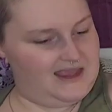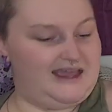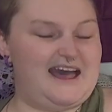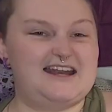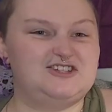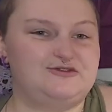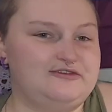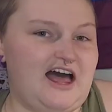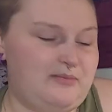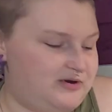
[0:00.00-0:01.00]
I kind of just
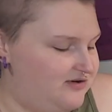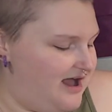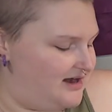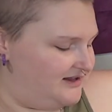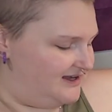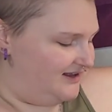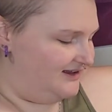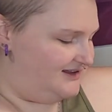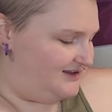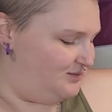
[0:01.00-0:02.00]
flop it around until
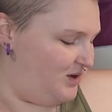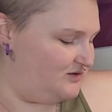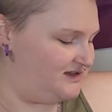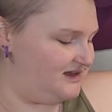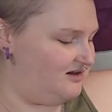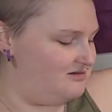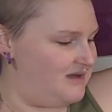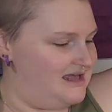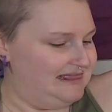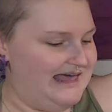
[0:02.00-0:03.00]
it's mostly on
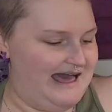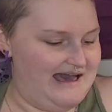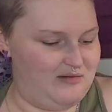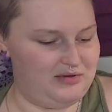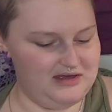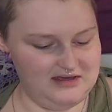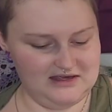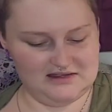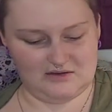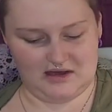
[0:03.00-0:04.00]
my lap,
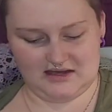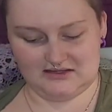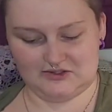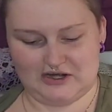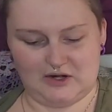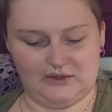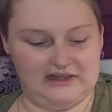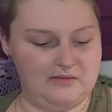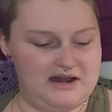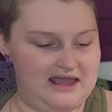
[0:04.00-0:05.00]
so I try to
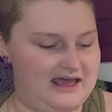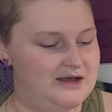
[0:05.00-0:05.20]
eliminate